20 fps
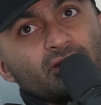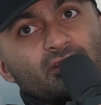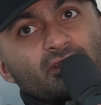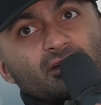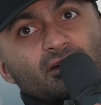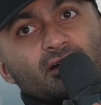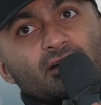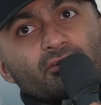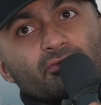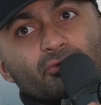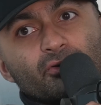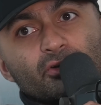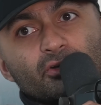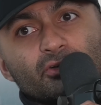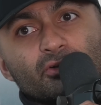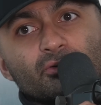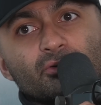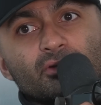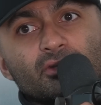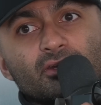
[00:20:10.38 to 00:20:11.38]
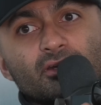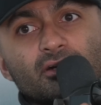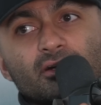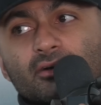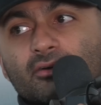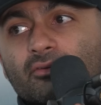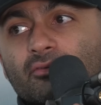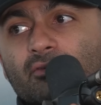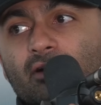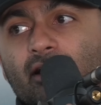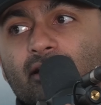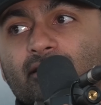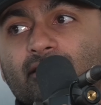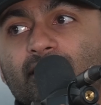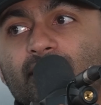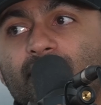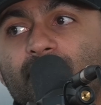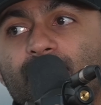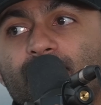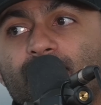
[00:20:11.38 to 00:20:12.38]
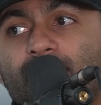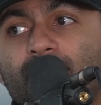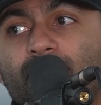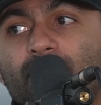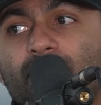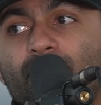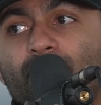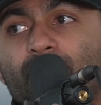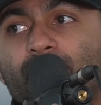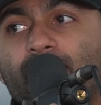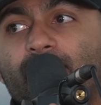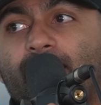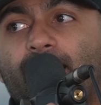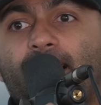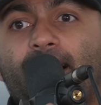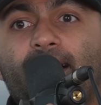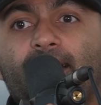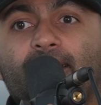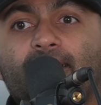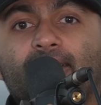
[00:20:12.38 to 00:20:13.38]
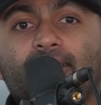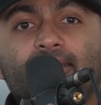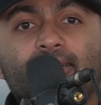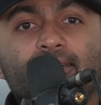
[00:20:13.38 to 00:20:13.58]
with if we're doing the right thing here or not.